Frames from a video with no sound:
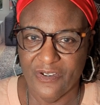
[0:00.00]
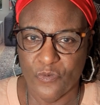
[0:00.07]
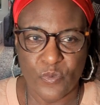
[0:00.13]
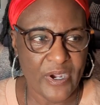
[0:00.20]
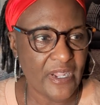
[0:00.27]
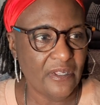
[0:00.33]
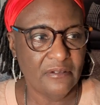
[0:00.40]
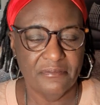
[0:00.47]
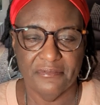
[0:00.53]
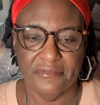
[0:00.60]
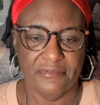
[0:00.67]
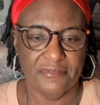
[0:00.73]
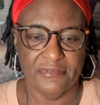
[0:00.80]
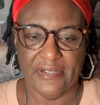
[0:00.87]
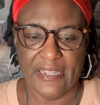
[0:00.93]
Well,
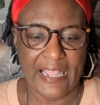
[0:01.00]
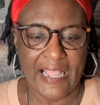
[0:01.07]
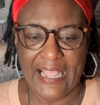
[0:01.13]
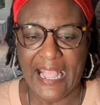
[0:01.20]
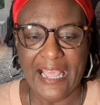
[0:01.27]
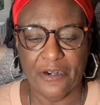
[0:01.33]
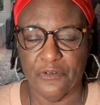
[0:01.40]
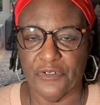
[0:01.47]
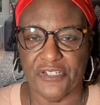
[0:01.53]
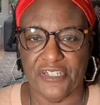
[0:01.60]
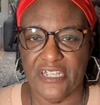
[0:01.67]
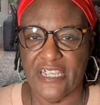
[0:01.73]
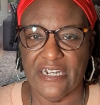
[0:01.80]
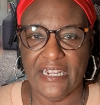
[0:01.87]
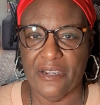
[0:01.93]
I, don't
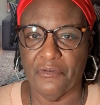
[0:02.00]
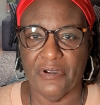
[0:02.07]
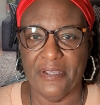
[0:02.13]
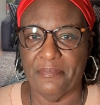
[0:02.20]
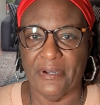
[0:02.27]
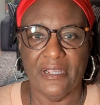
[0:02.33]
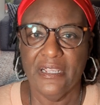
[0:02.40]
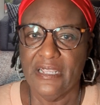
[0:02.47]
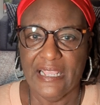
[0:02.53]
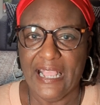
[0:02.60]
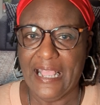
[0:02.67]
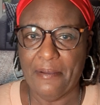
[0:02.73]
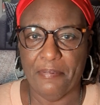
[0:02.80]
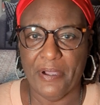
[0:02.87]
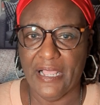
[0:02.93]
see it that way, but
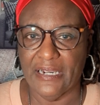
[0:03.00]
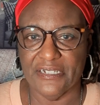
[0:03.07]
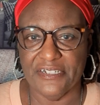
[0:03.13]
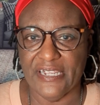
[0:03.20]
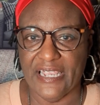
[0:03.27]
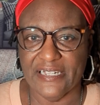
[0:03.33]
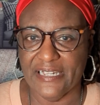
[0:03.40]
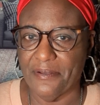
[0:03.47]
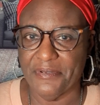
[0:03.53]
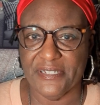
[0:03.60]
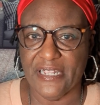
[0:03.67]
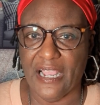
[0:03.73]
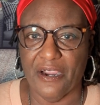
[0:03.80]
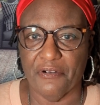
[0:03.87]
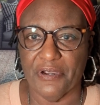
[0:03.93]
I apologize. I'm
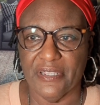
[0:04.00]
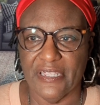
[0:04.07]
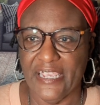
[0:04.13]
sorry.